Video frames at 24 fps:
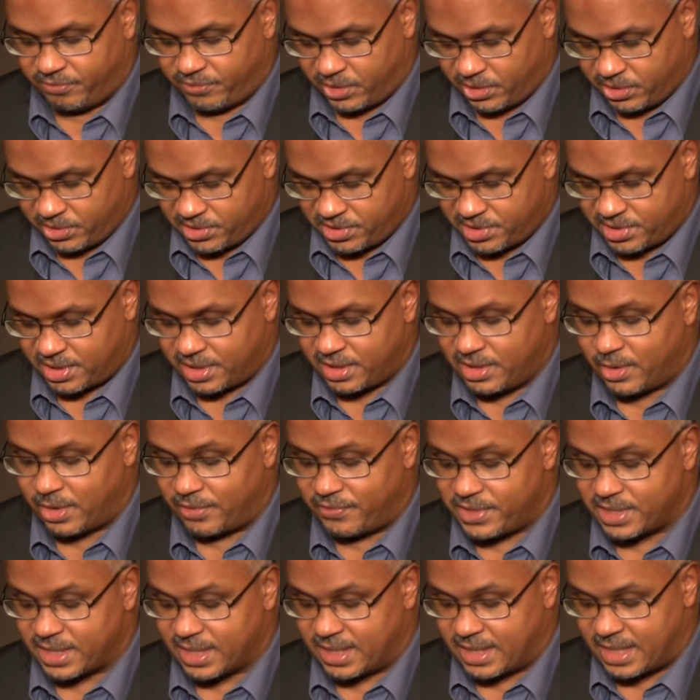First, you
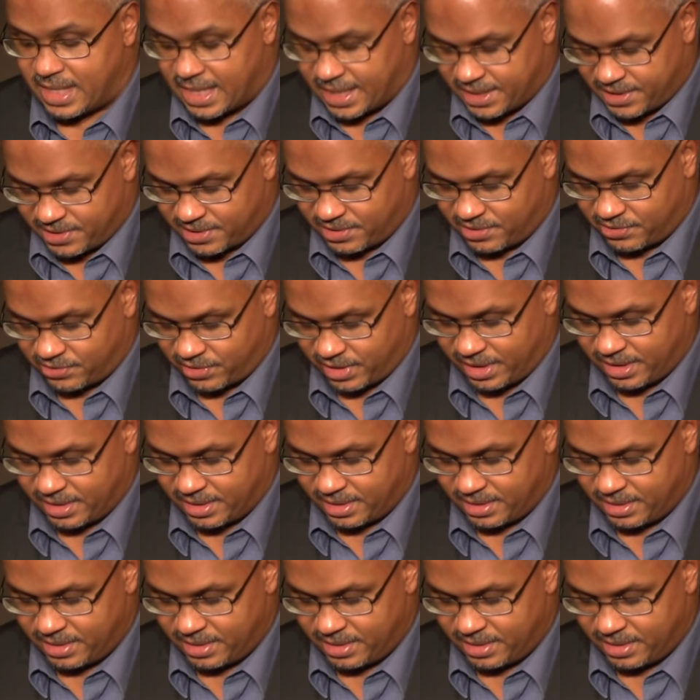have to concentrate.